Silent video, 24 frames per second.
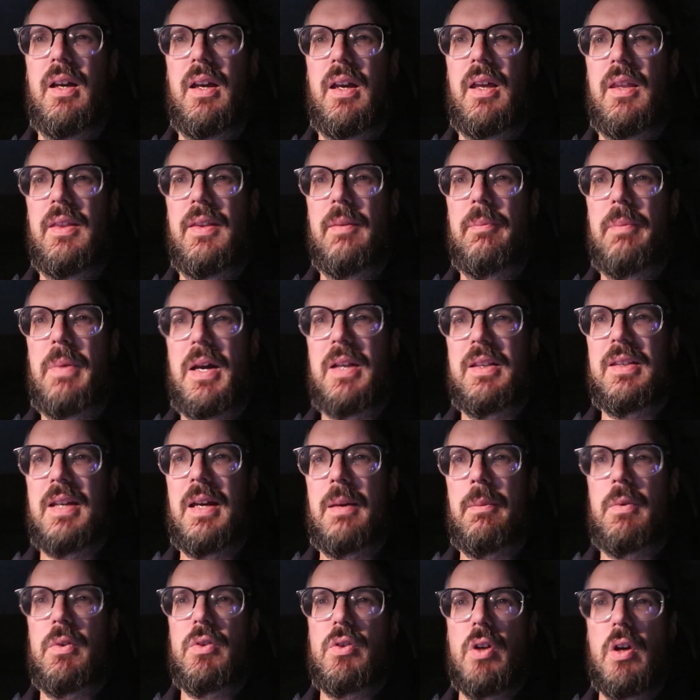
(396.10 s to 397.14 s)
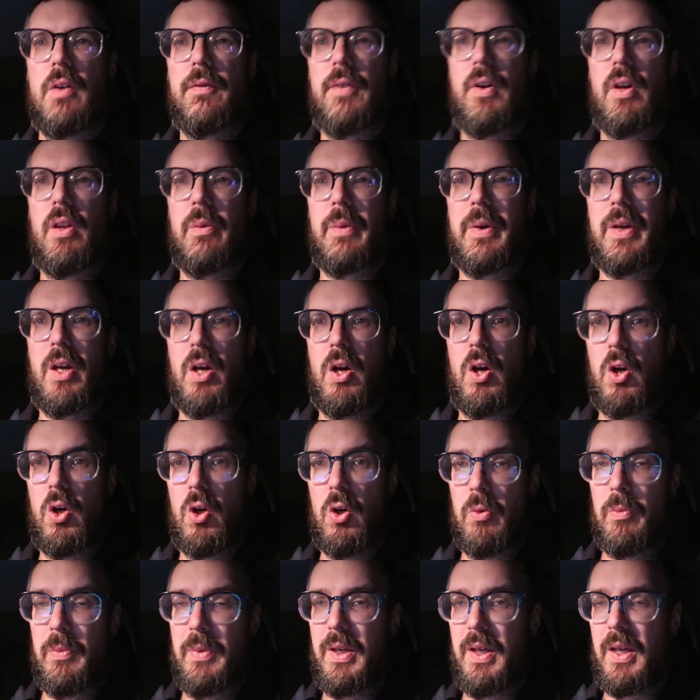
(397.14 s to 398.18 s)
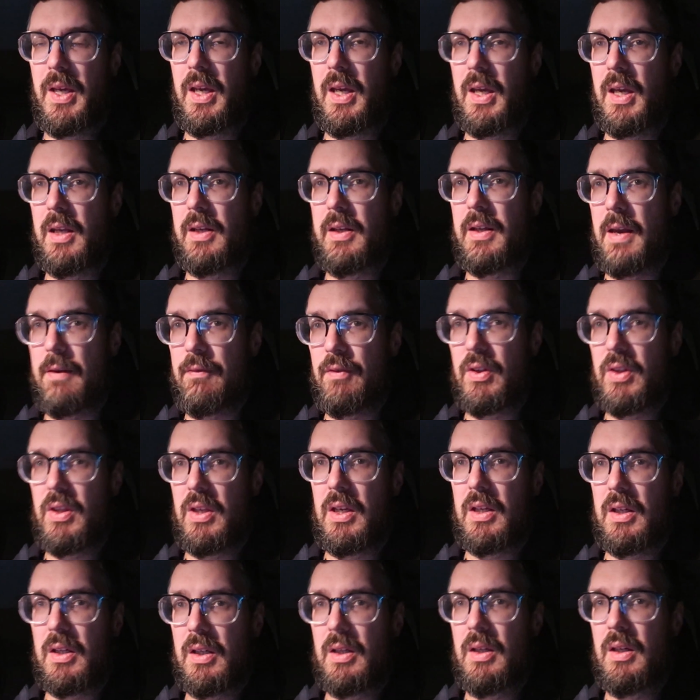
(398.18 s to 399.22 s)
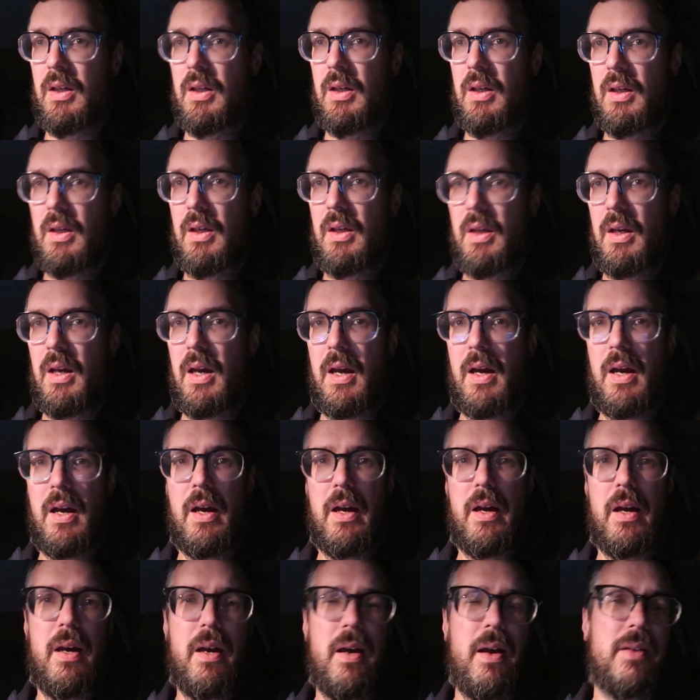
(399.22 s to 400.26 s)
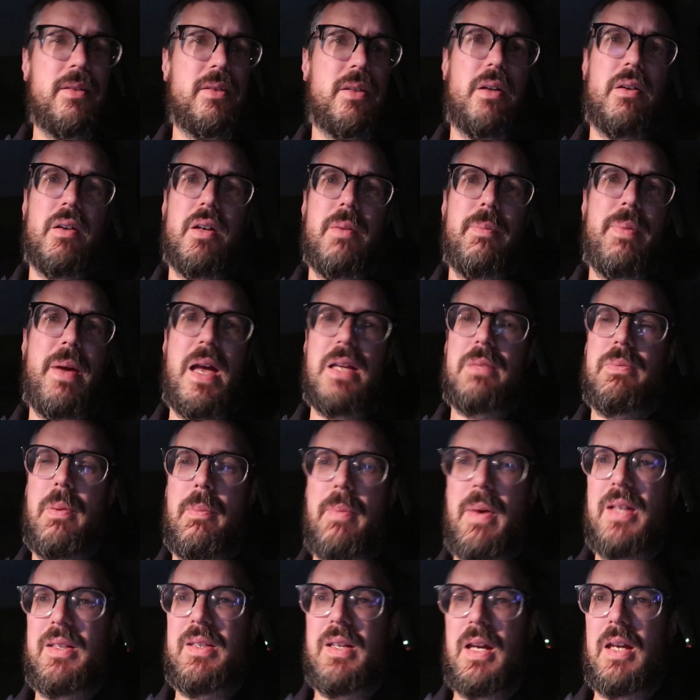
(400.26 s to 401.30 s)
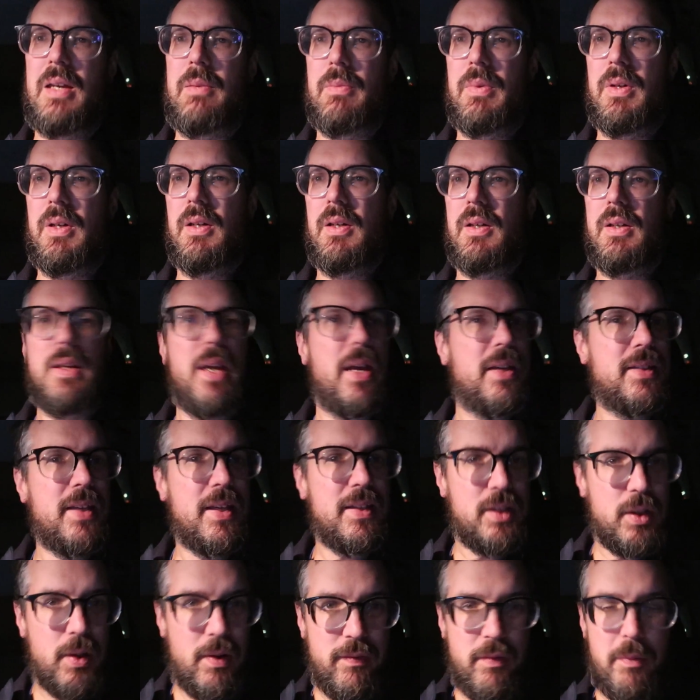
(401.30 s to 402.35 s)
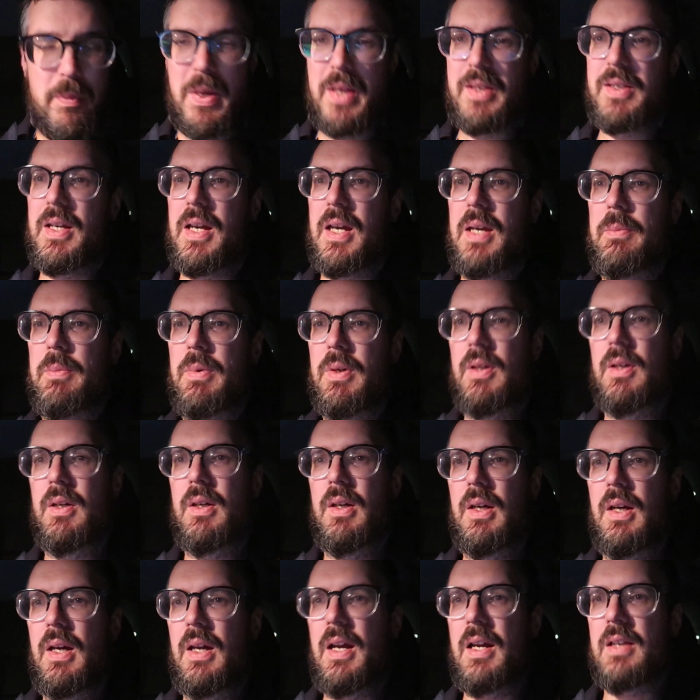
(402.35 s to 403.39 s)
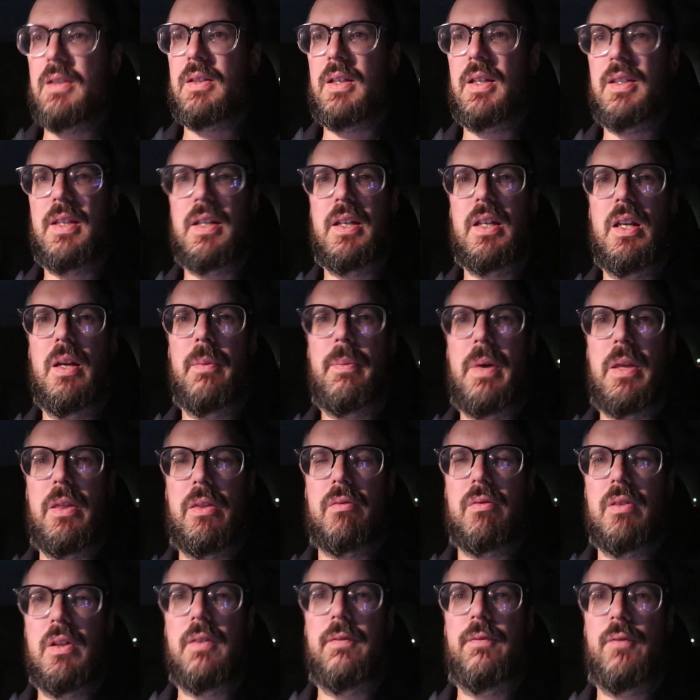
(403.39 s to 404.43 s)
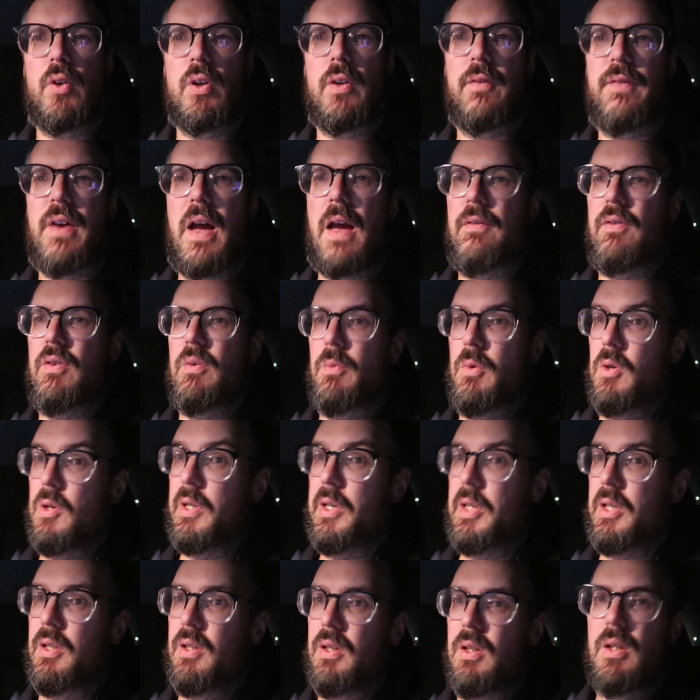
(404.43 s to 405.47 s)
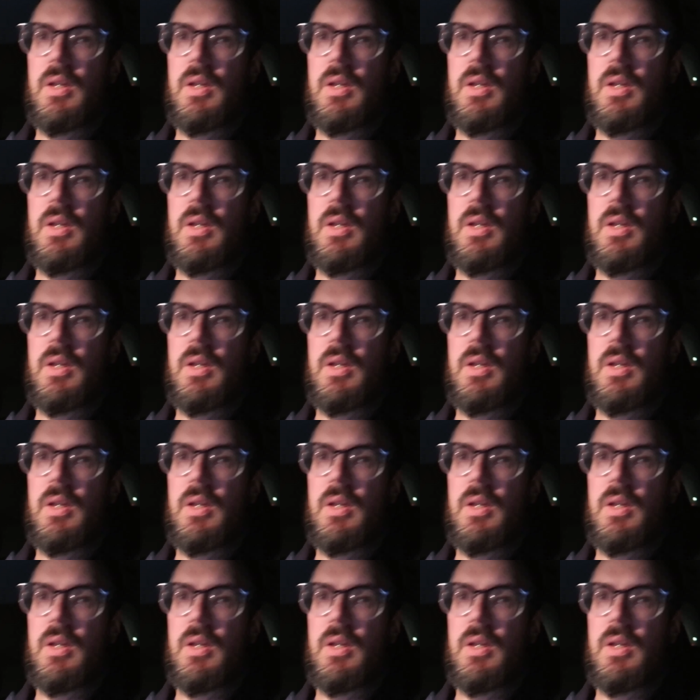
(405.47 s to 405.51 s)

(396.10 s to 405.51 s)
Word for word: and then by the time we drove all the way home and everything, uh, I was already past my bedtime. Yes, I still have a bedtime. It's because I get up at three forty-five in the morning.